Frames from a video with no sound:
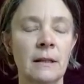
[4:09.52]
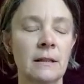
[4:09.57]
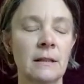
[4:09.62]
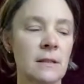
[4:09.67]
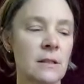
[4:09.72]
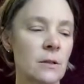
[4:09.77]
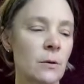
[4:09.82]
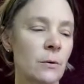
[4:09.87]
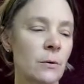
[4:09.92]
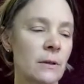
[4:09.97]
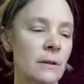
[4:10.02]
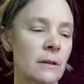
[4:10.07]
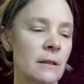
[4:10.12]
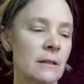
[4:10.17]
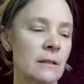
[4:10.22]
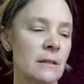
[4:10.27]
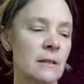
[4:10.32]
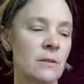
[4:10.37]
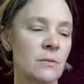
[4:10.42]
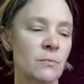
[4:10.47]
And so
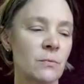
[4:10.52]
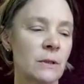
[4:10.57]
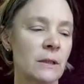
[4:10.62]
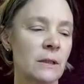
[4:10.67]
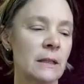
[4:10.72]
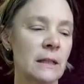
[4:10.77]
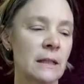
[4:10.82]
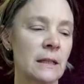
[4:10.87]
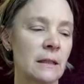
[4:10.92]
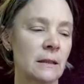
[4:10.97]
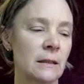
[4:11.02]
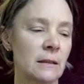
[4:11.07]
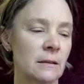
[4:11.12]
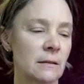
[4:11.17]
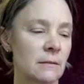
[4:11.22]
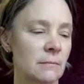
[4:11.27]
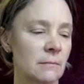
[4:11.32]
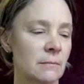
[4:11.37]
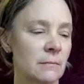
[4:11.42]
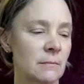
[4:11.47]
this is really,
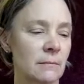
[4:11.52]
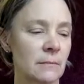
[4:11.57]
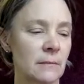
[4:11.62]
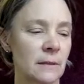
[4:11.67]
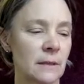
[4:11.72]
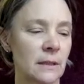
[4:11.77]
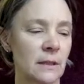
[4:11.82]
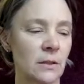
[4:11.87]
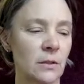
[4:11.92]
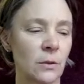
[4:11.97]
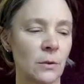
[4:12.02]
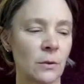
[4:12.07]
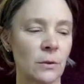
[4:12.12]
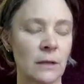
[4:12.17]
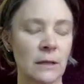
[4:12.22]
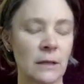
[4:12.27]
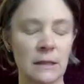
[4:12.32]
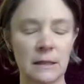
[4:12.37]
you know,